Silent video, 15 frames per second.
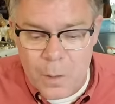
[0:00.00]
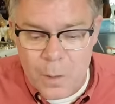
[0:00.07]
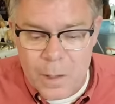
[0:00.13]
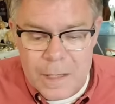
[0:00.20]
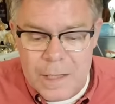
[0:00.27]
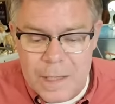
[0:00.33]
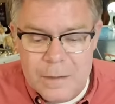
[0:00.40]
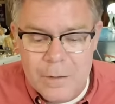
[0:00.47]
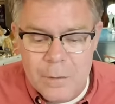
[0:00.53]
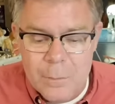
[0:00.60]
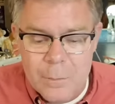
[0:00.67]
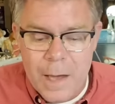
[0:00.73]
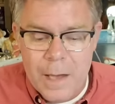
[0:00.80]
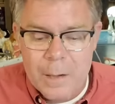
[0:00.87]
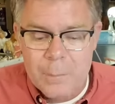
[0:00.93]
We're going to get to the
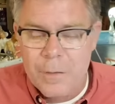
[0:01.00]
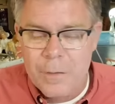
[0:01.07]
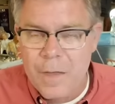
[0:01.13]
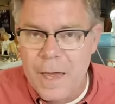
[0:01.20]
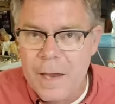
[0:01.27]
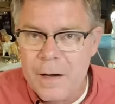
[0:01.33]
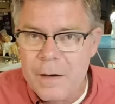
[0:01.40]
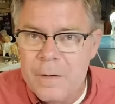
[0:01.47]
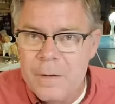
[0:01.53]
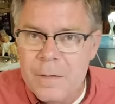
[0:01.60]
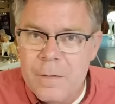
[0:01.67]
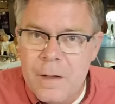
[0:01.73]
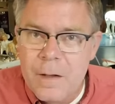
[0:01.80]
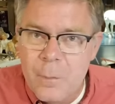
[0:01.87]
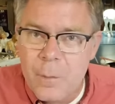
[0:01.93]
bottom of that.
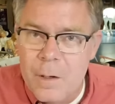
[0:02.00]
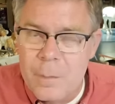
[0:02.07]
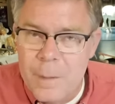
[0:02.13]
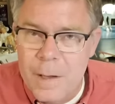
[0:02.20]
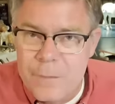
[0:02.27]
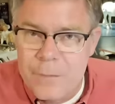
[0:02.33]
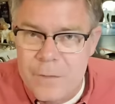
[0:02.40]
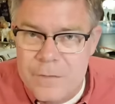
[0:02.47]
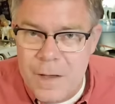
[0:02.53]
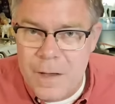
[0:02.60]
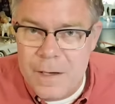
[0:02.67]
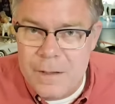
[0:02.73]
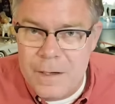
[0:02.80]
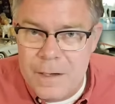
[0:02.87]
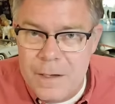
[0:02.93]
What about this
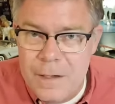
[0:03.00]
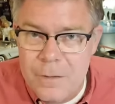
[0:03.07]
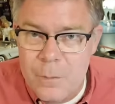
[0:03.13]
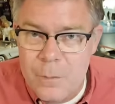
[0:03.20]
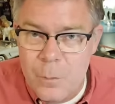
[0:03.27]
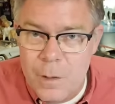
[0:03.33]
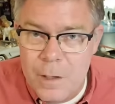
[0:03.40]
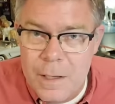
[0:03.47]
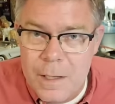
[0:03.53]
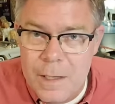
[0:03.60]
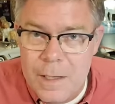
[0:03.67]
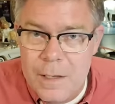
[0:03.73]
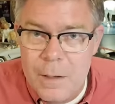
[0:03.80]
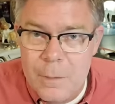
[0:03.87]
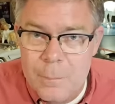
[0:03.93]
idea that we're going to
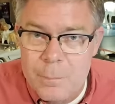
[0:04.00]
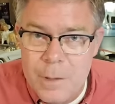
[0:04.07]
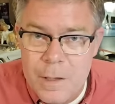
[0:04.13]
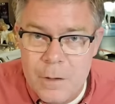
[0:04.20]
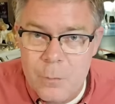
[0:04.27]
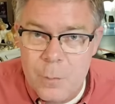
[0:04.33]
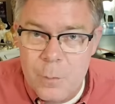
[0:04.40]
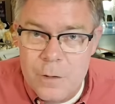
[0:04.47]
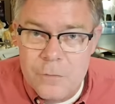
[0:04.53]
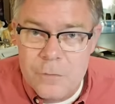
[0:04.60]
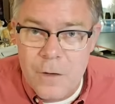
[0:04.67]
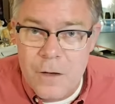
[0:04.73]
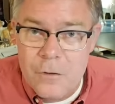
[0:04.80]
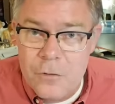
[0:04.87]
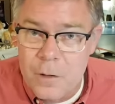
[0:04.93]
hit a big
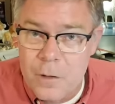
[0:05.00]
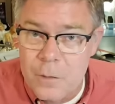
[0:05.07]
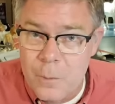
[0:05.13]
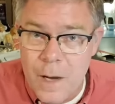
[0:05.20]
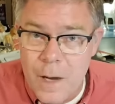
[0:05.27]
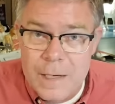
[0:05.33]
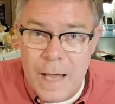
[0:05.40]
recession, right?